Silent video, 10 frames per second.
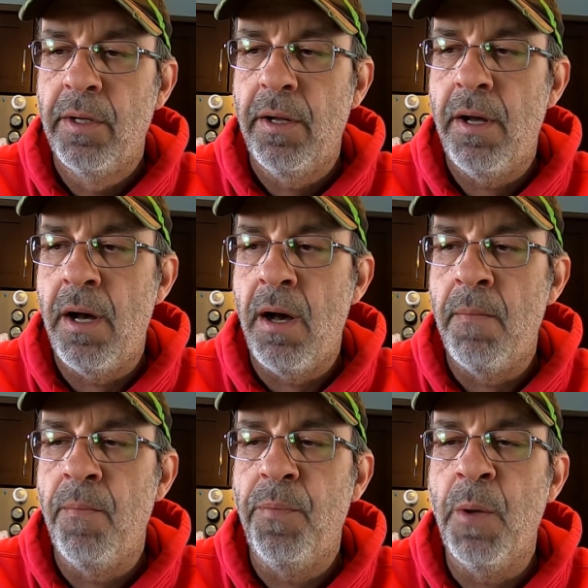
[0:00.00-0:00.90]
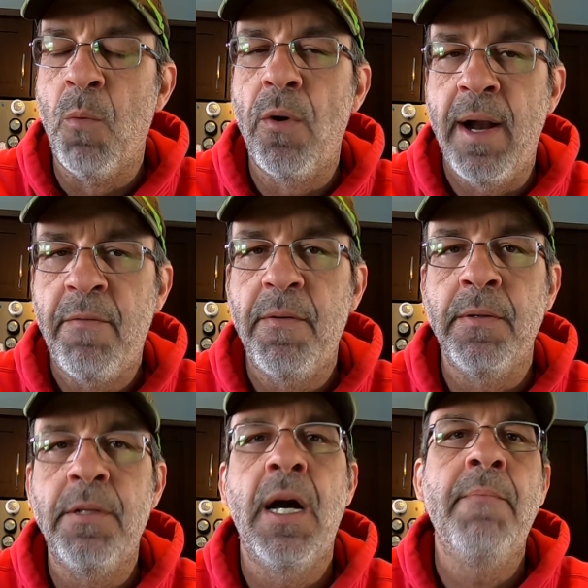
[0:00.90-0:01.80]
The more effort
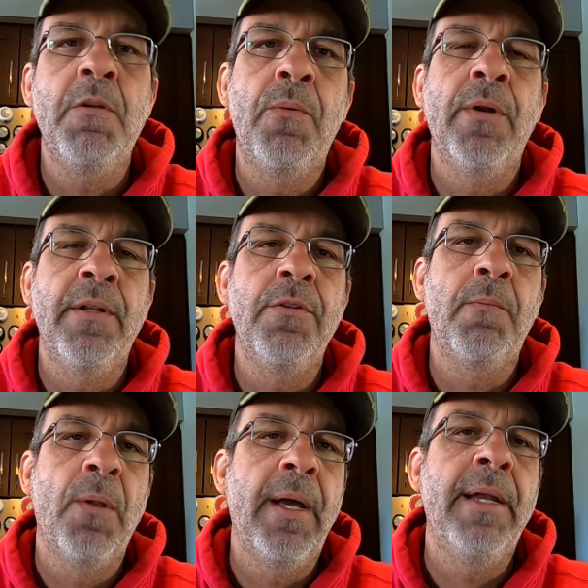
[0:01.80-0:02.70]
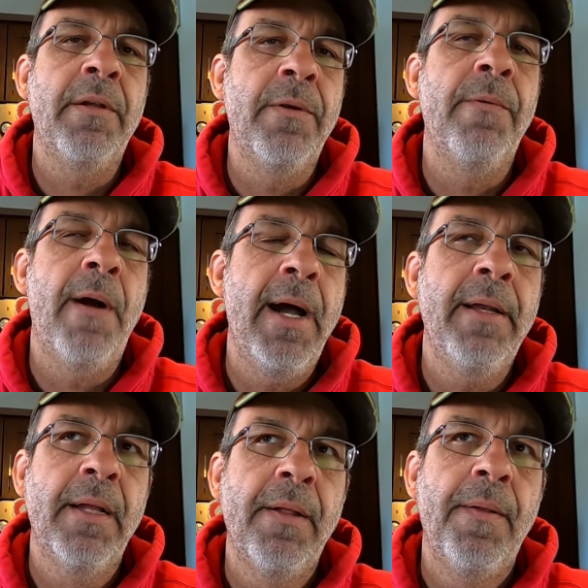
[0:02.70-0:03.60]
and time you put into planning your ride,